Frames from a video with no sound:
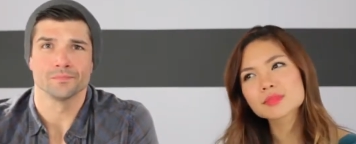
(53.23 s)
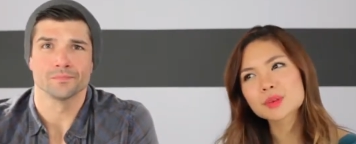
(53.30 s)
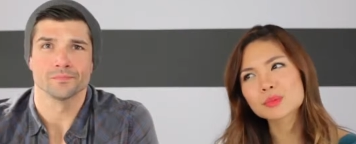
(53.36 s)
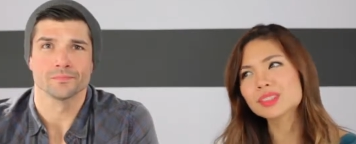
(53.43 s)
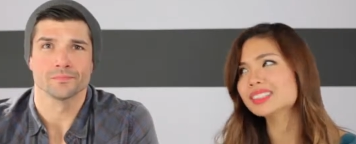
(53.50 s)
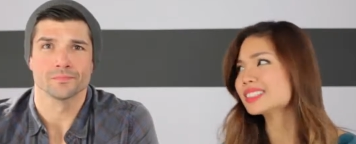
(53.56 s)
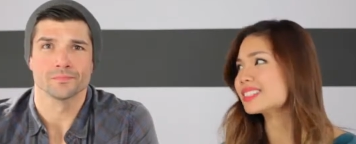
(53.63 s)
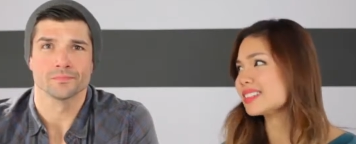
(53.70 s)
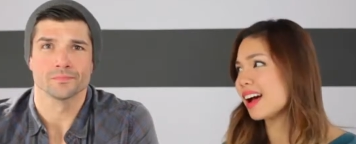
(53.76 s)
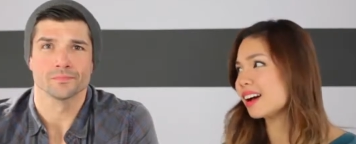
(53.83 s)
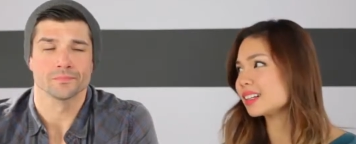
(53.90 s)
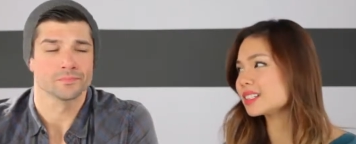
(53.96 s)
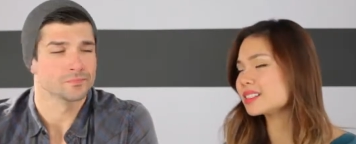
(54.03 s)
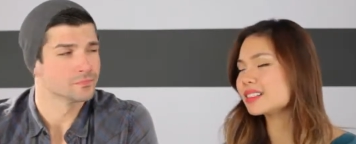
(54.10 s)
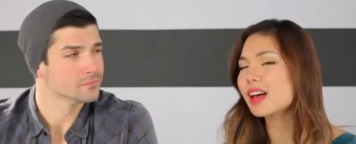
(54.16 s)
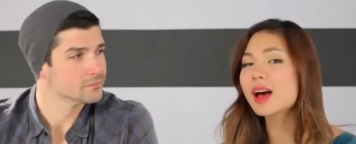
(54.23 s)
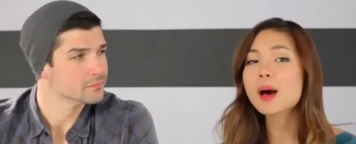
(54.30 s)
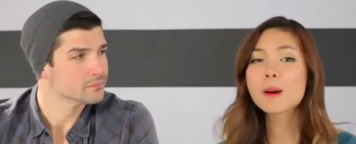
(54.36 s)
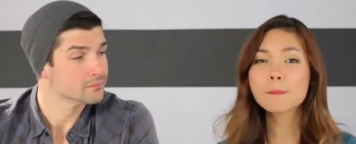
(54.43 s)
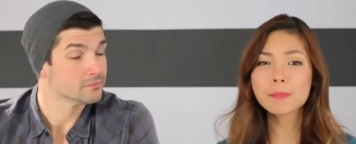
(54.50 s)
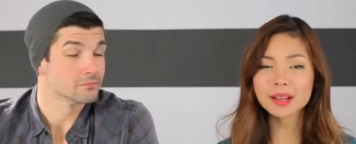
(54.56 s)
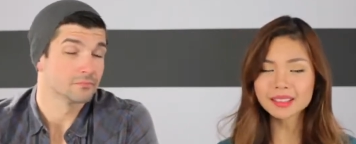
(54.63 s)
Speaker 1: Well, it sucks.
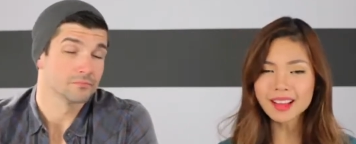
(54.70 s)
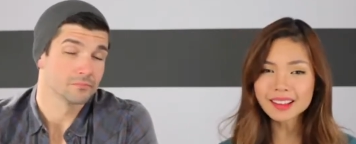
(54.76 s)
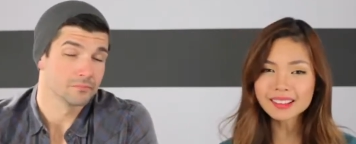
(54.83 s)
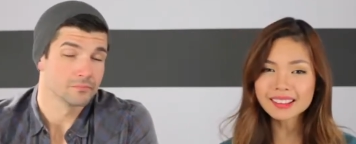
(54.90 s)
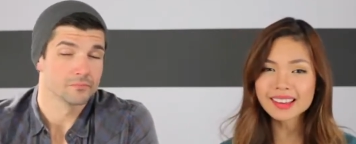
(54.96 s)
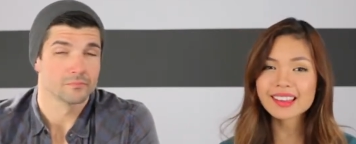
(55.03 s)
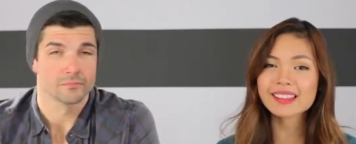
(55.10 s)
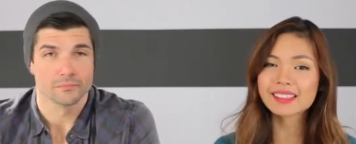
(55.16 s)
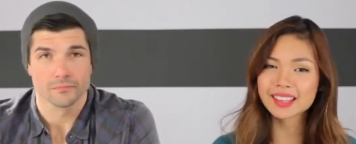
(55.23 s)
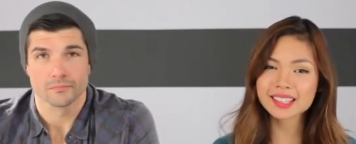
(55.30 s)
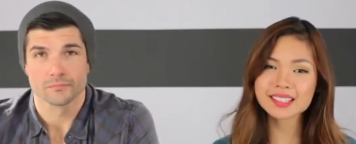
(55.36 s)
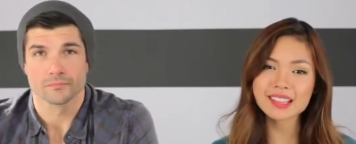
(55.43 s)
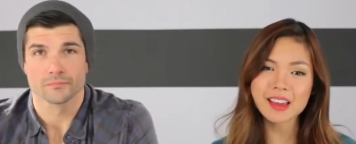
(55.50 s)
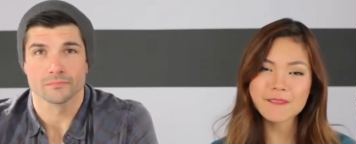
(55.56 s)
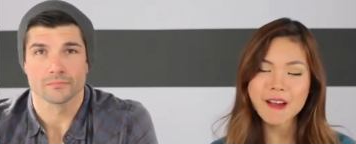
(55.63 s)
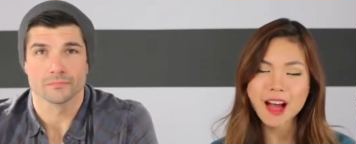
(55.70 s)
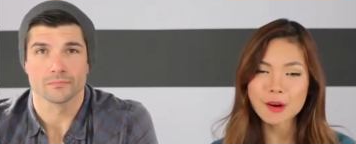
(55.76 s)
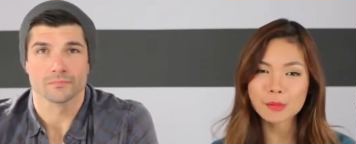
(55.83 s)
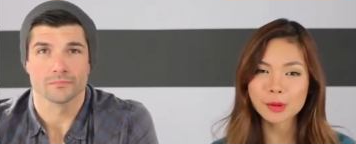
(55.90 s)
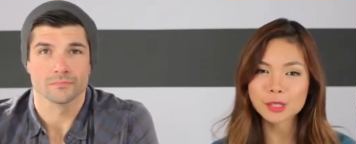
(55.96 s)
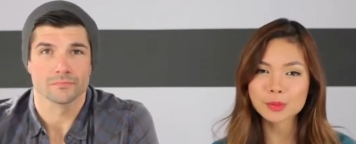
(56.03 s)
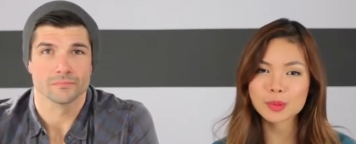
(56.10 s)
But luckily, this life hack
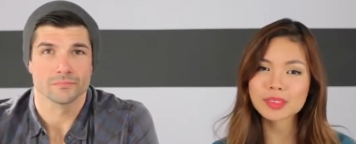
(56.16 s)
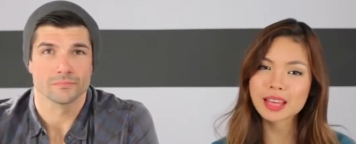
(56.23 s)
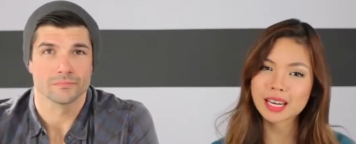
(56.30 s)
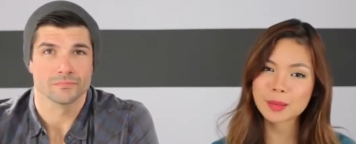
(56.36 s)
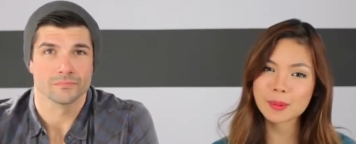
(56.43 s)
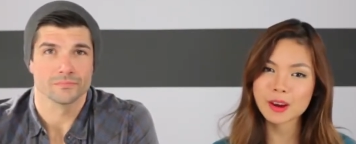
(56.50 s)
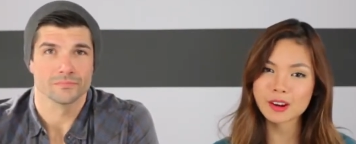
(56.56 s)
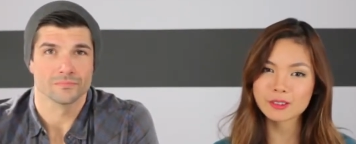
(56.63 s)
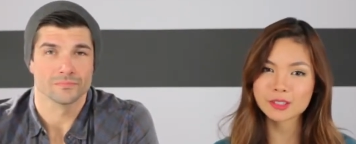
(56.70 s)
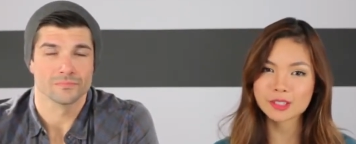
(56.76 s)
works with any pair of